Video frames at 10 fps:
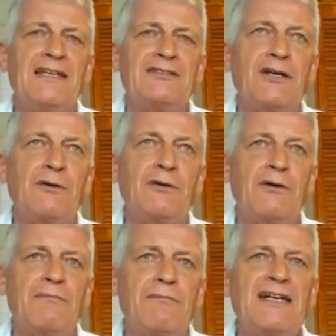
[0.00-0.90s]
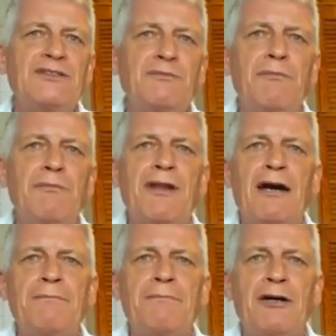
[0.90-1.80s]
So much more
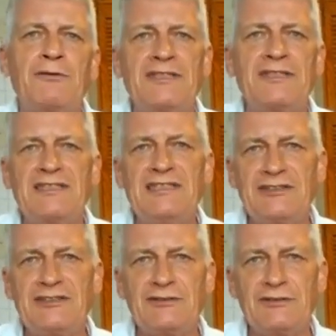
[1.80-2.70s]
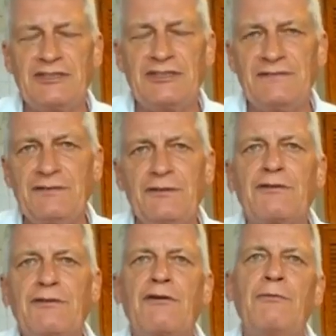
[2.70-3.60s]
power needs to shift to
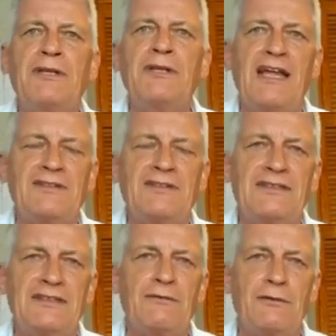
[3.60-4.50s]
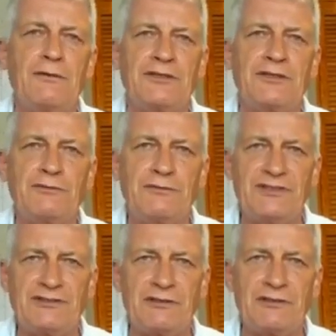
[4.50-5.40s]
the global level in order to
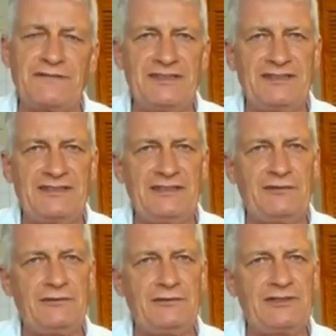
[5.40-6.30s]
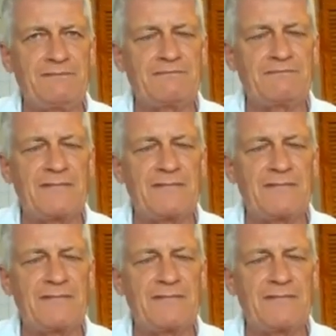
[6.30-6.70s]
resolve these issues.